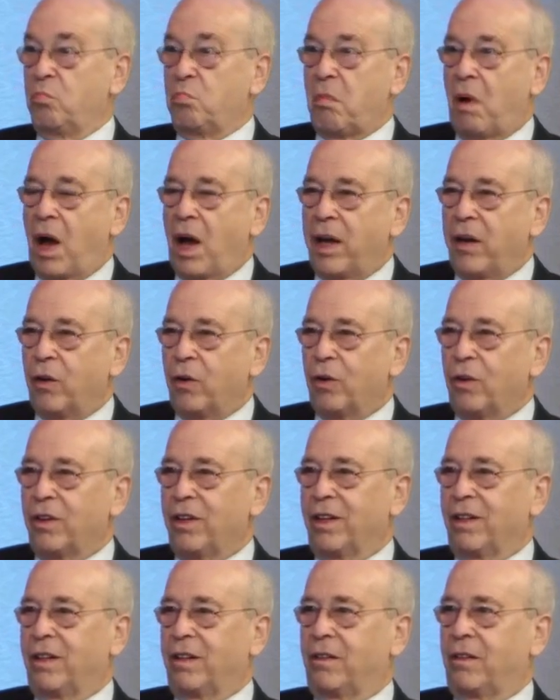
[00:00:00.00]
I heard
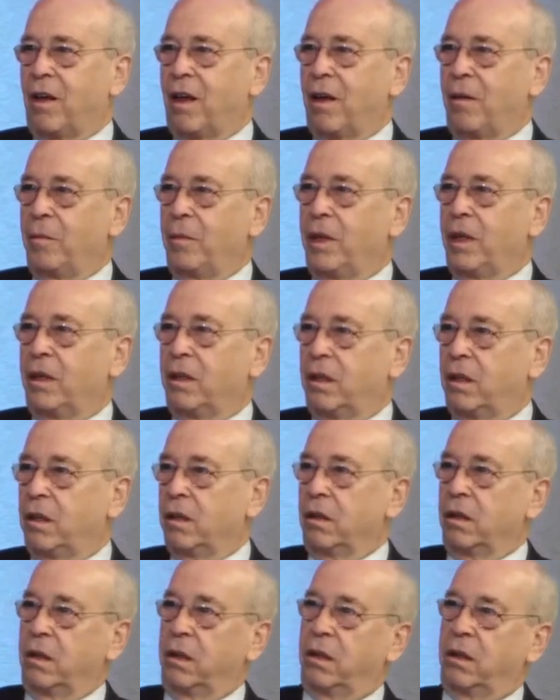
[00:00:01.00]
at the time that
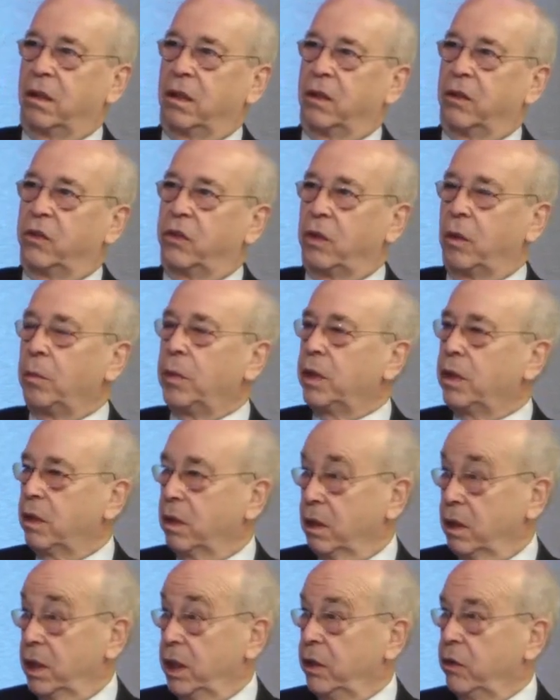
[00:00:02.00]
the, the summit,
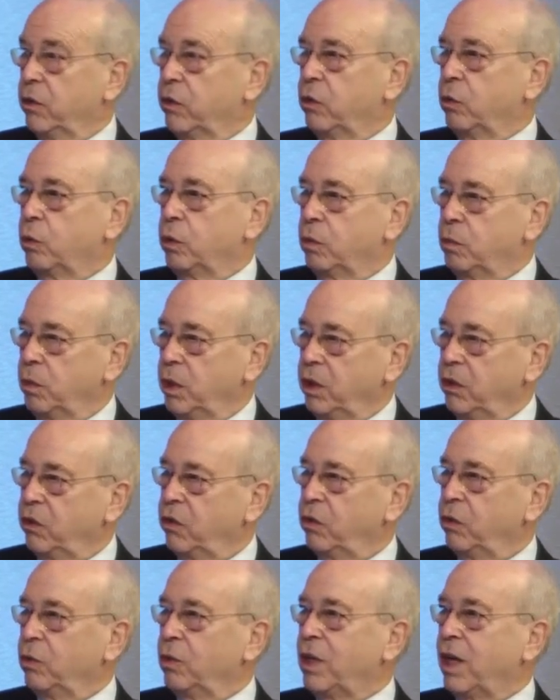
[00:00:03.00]
the leaders would meet
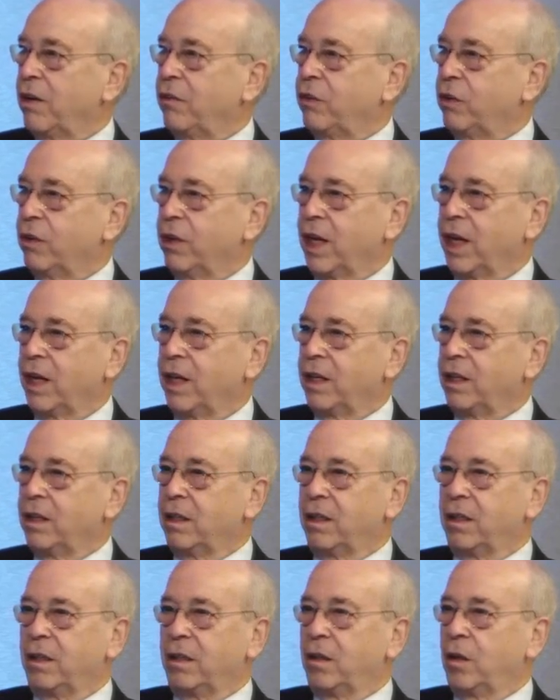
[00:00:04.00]
soon after that,
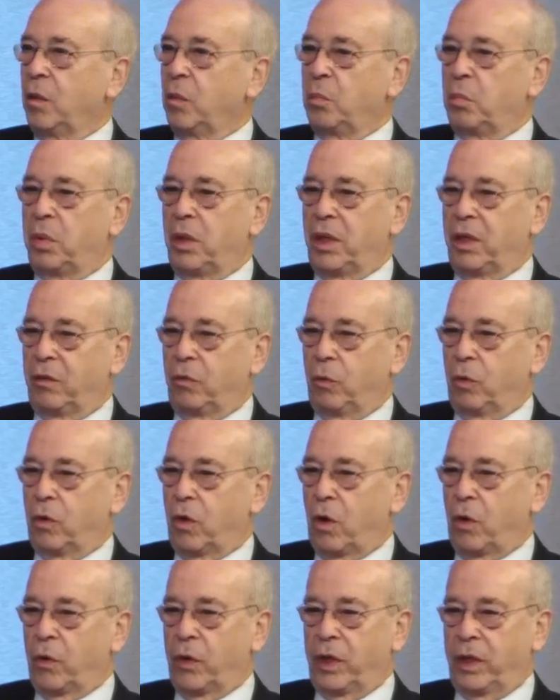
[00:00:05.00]
but we're
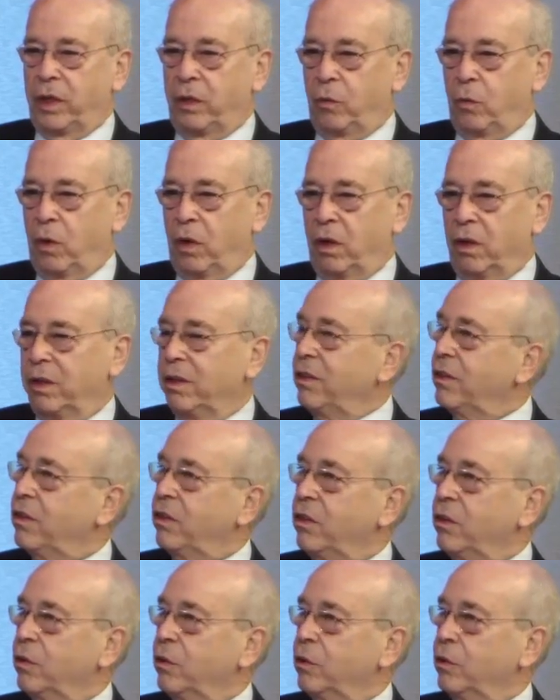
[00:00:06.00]
already well
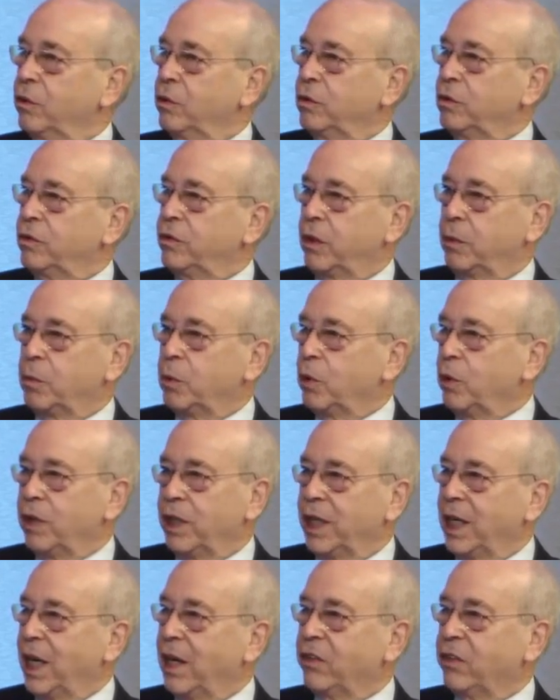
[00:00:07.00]
into February.
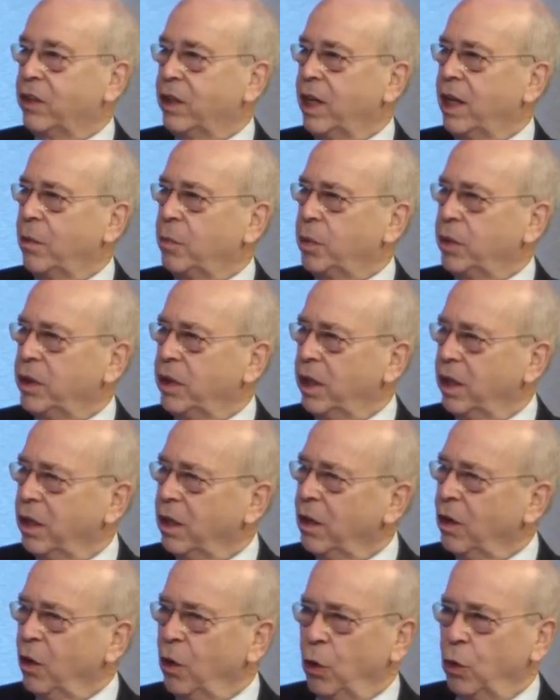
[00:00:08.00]
It hasn't happened yet.
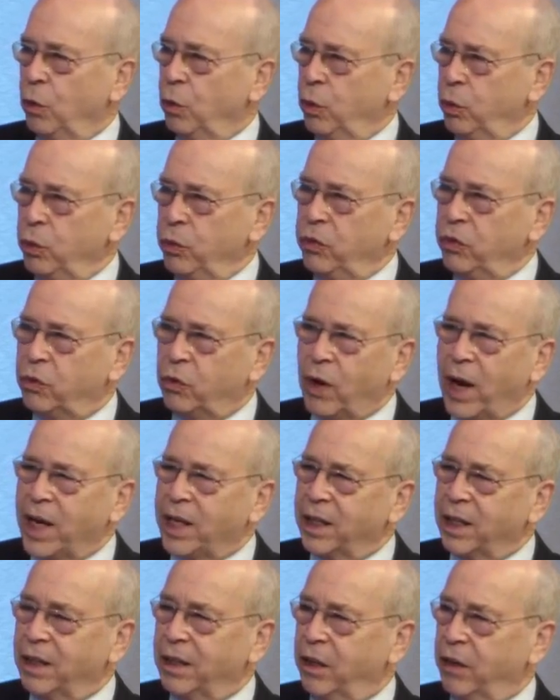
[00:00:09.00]
Who's
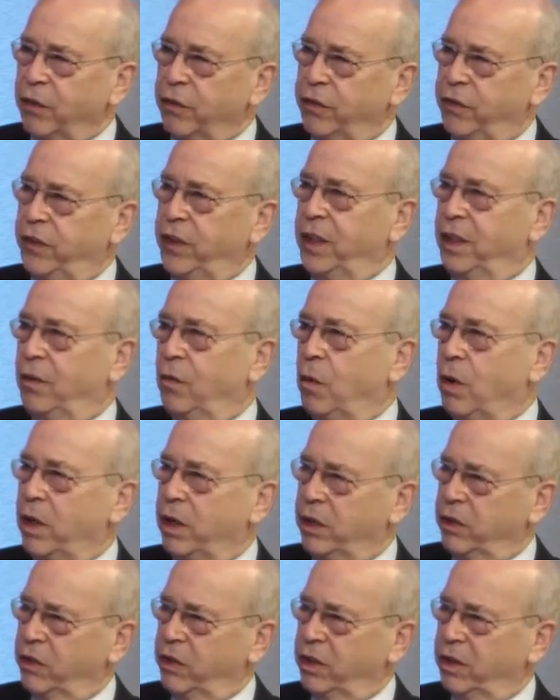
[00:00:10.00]
dragging their feet? Why
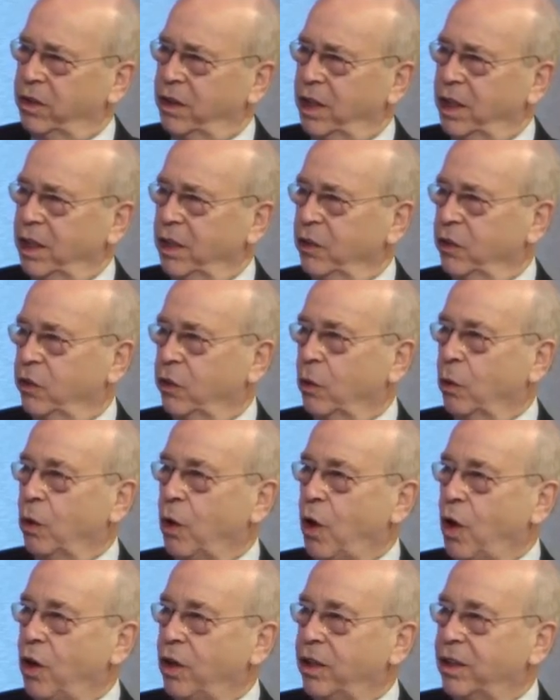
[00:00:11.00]
is it taking so
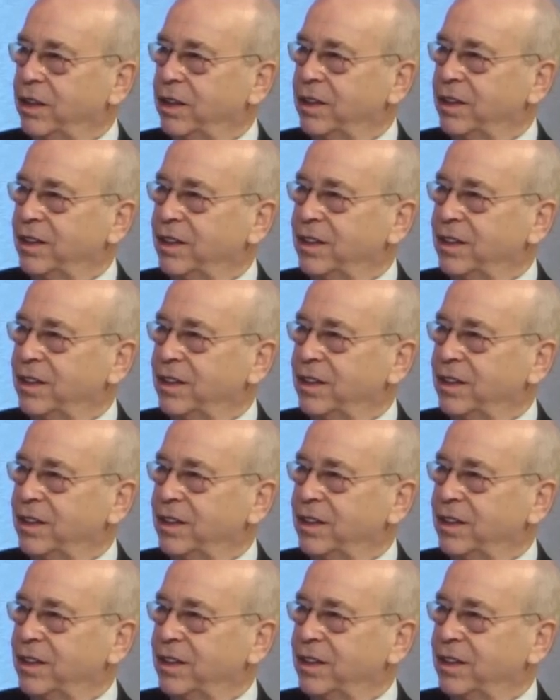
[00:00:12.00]
long?